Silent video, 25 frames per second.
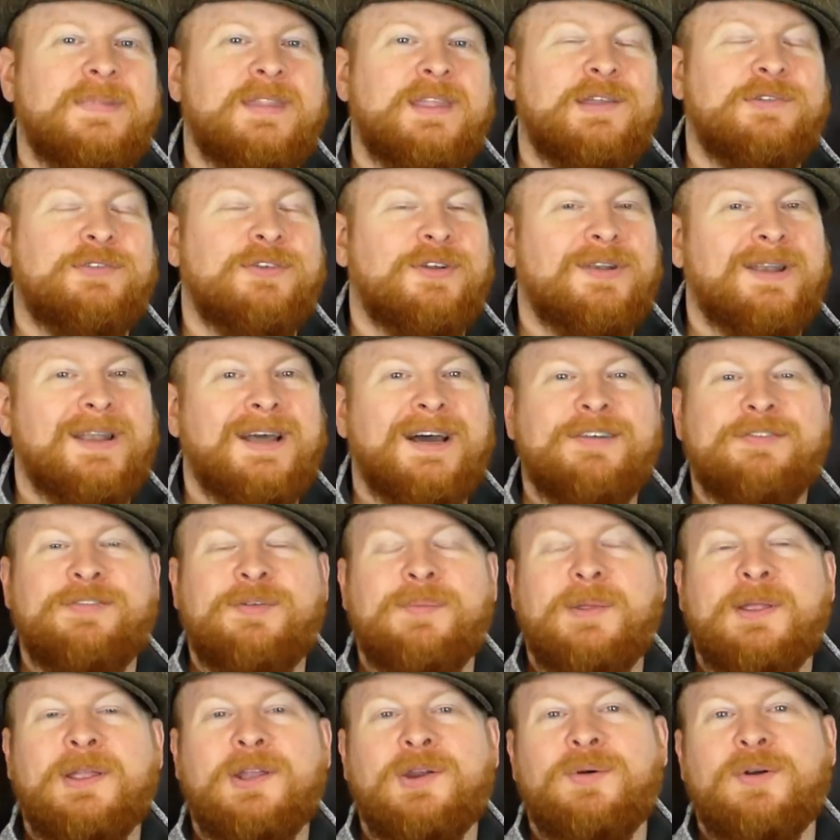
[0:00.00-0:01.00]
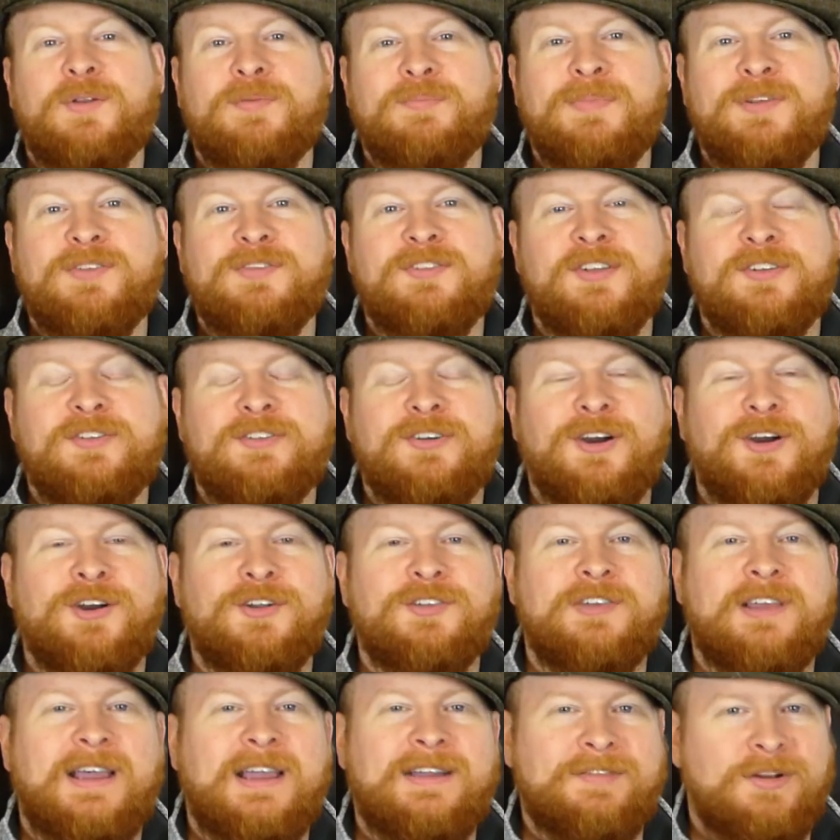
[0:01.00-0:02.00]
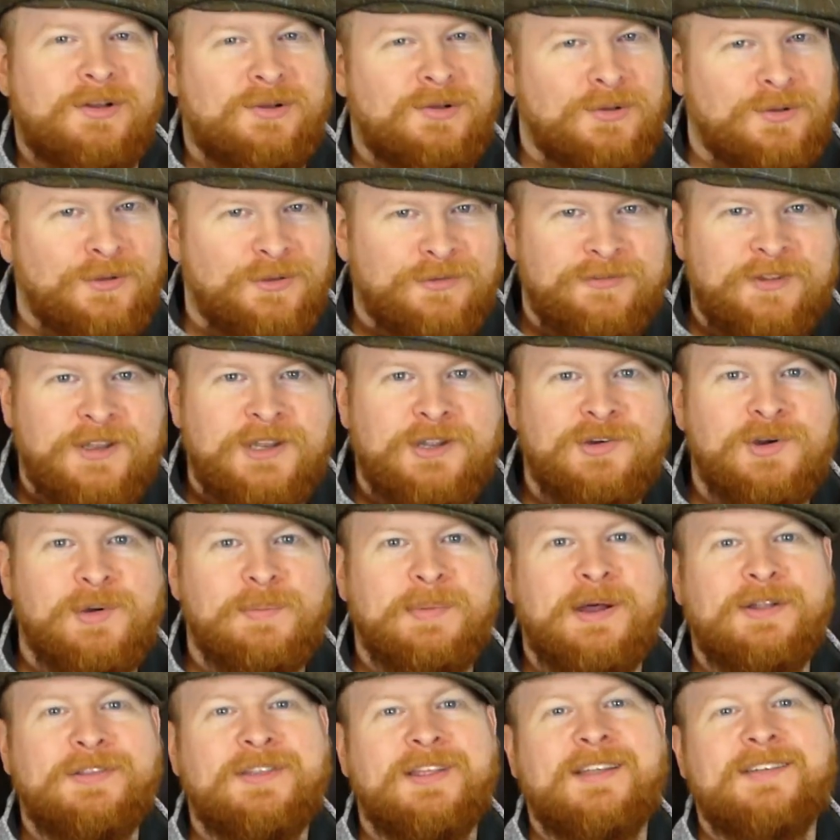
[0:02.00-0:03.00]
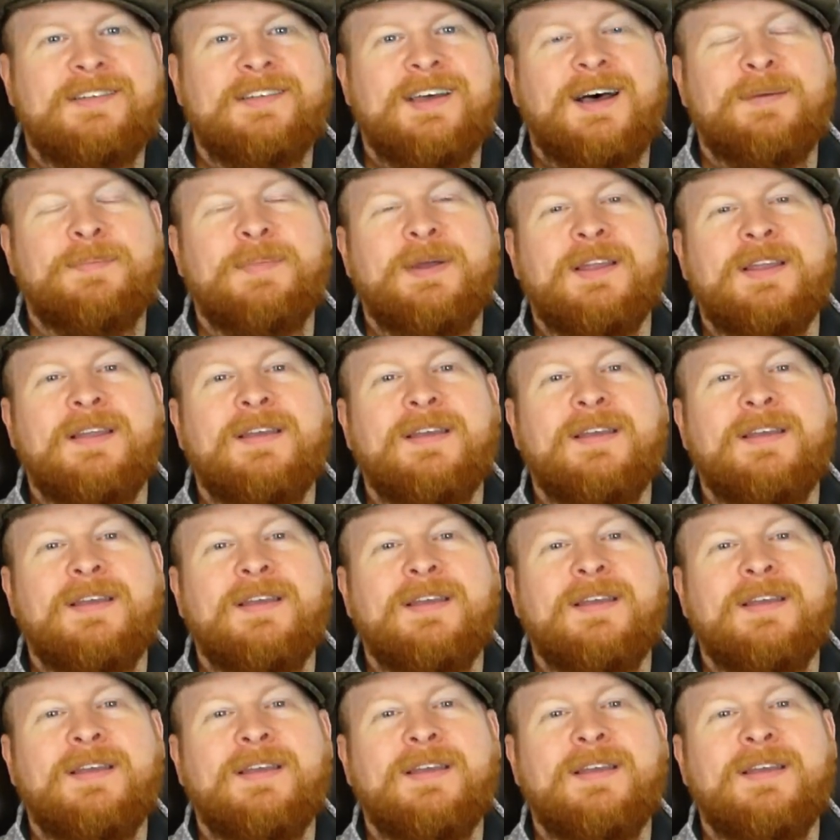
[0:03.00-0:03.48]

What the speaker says: If you're not familiar with business cards, I have a whole video about that topic.